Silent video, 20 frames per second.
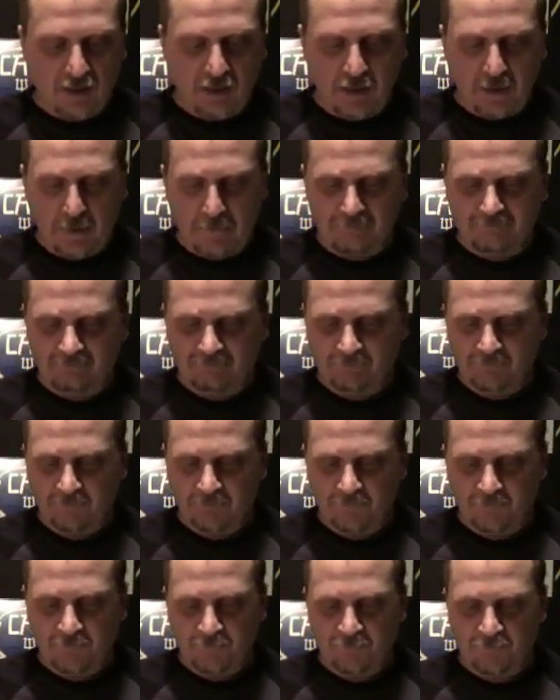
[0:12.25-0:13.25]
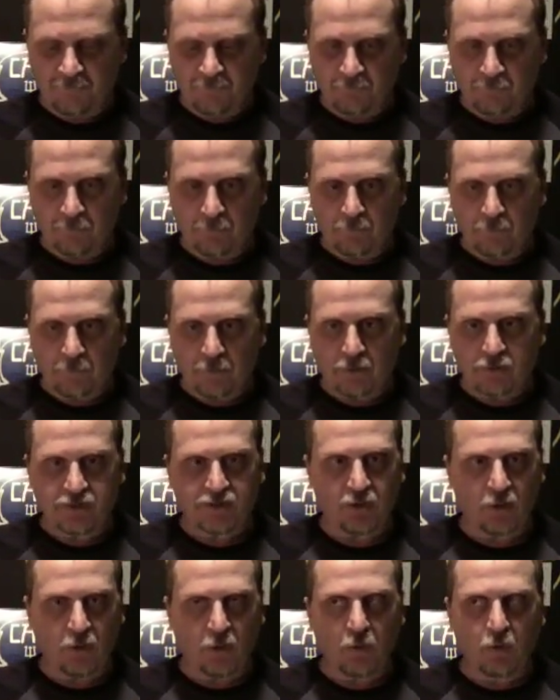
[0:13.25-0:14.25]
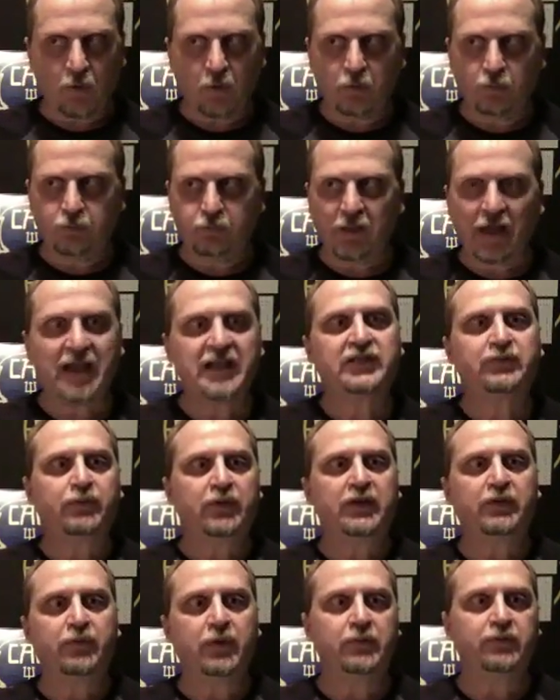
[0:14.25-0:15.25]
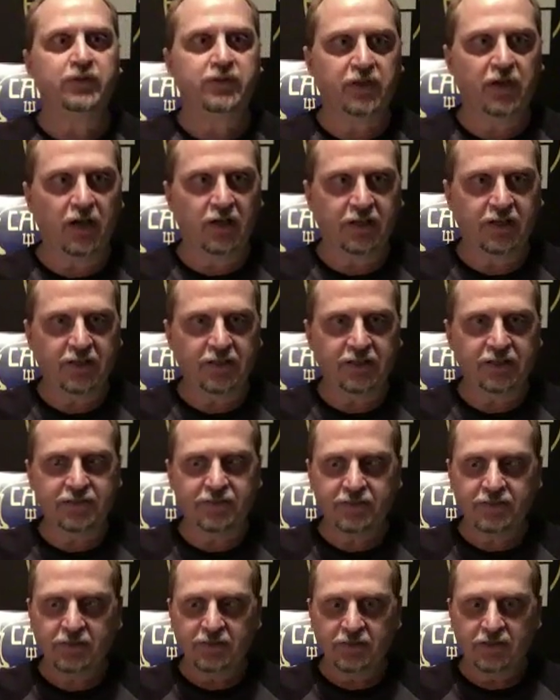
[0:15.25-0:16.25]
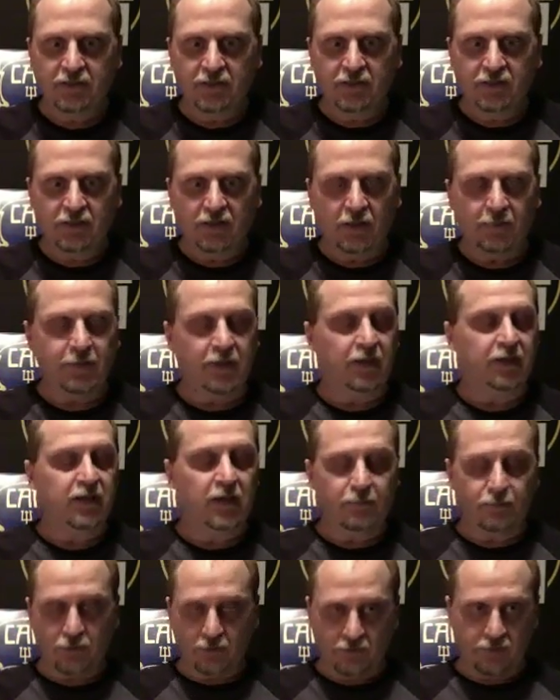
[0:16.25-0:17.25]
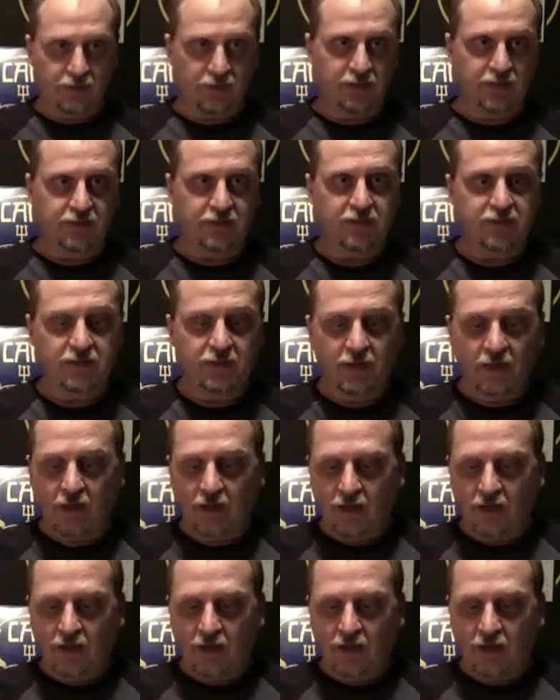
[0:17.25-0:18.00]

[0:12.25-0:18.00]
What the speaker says: Um, so last week we were talking about a couple of things.